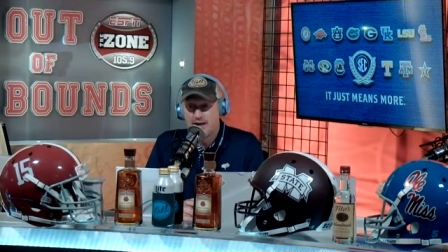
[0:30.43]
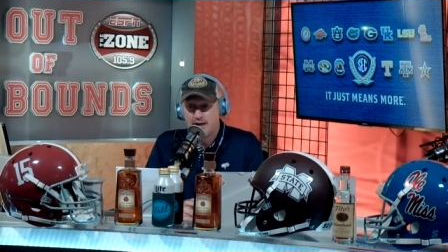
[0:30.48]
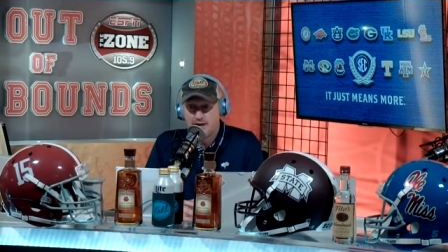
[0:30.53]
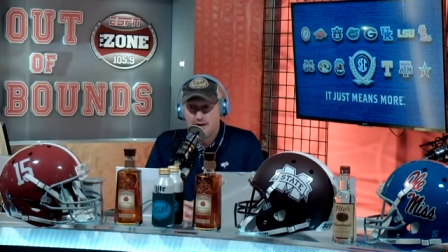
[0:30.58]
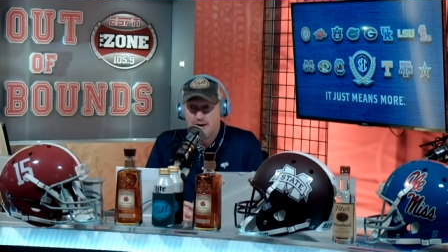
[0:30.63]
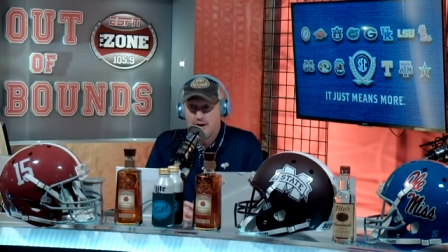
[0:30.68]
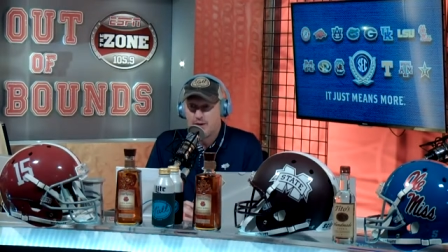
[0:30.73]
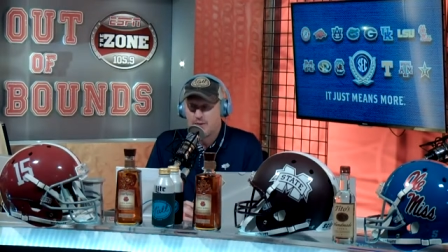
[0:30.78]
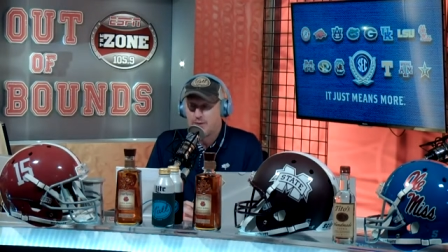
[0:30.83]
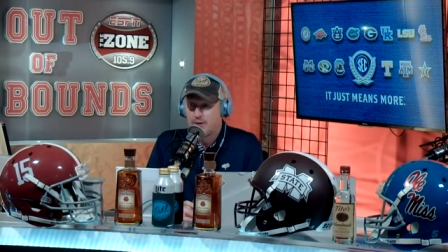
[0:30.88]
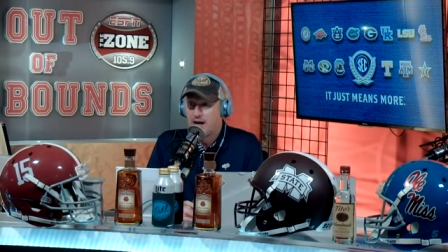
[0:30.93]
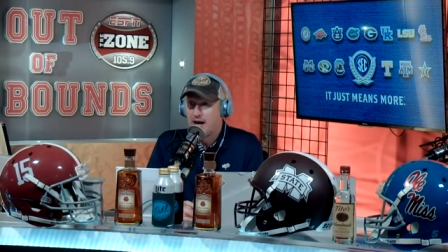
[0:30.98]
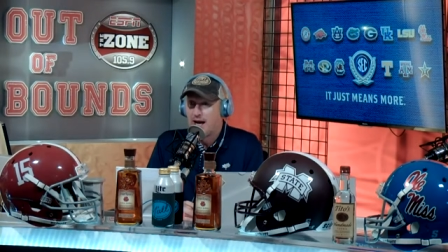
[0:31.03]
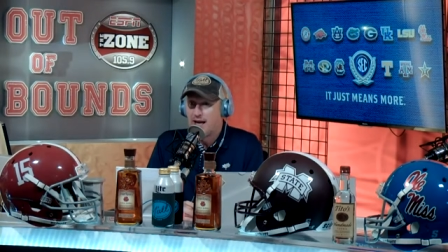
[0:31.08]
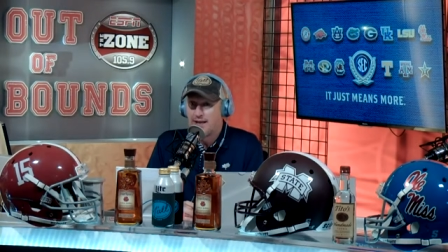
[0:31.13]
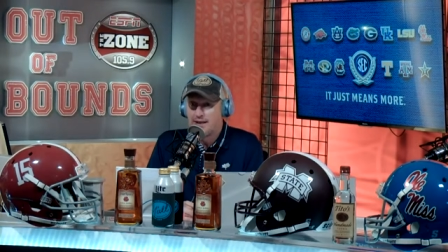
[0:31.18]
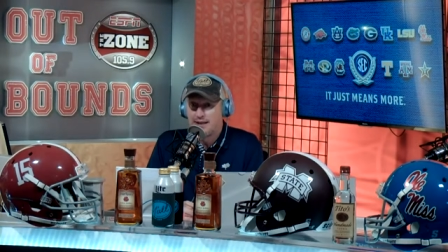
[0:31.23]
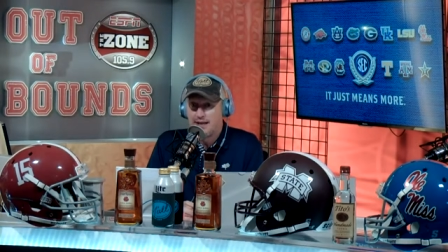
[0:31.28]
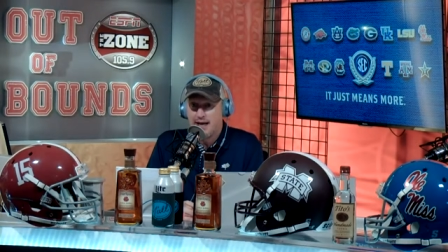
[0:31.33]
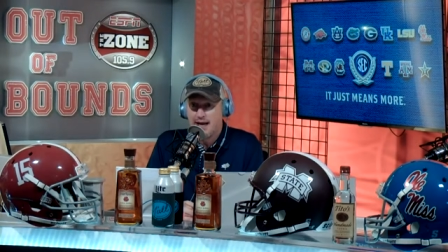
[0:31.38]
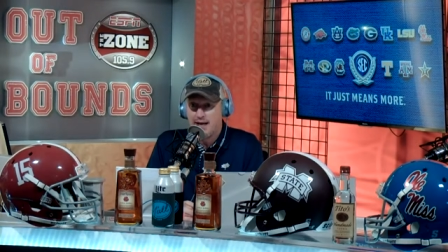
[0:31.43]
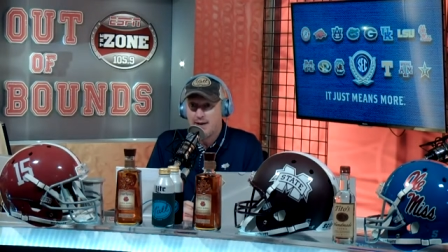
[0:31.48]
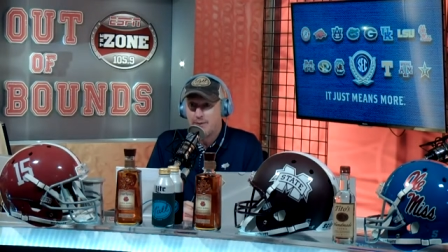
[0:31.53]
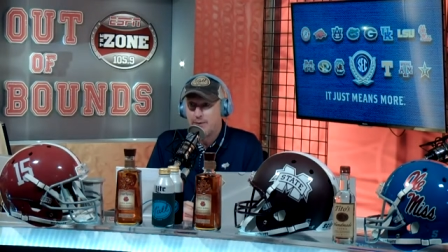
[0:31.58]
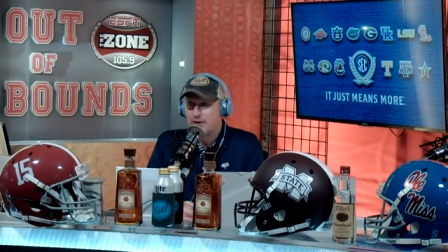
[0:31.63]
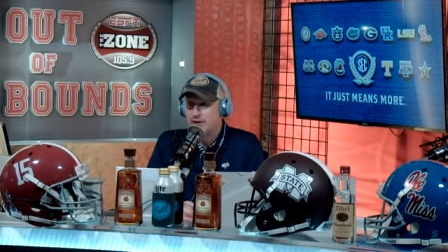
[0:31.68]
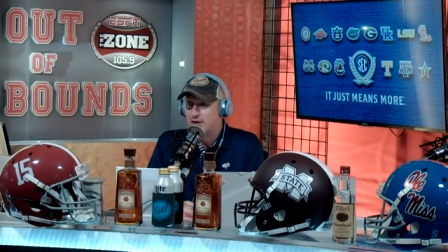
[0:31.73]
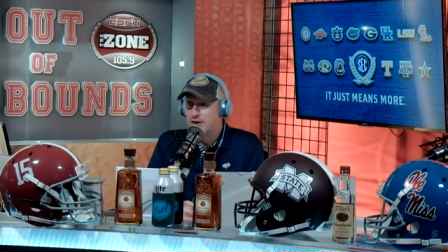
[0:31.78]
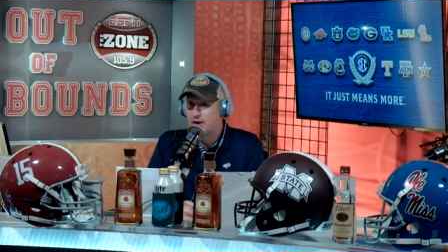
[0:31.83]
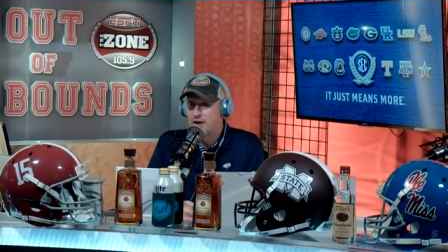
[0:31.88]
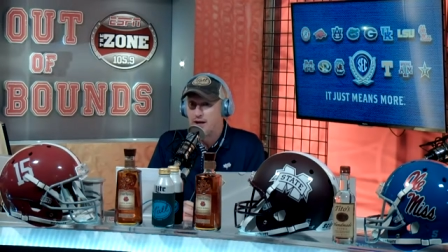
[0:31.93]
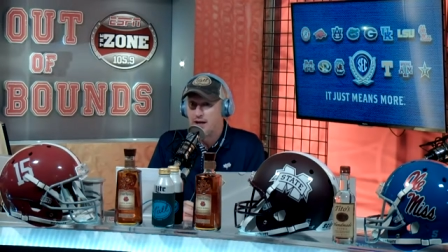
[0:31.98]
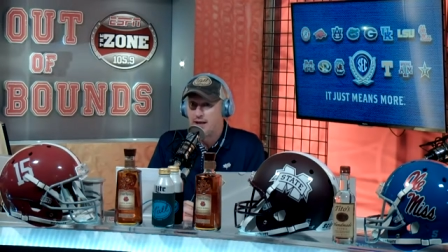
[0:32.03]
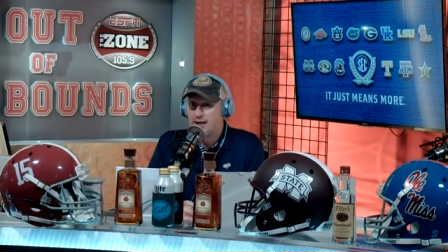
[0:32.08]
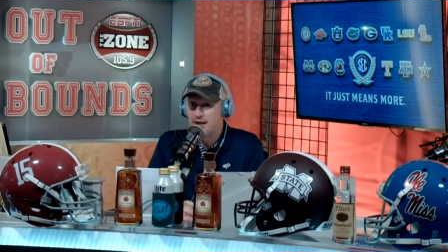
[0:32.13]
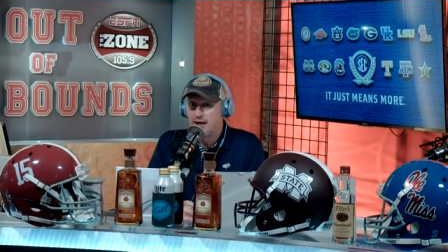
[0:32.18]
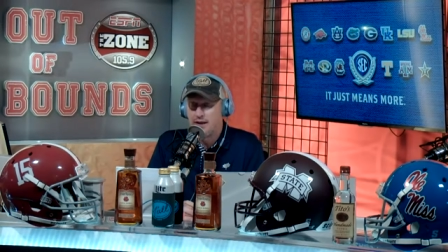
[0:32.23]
I thought Ryan Day was good.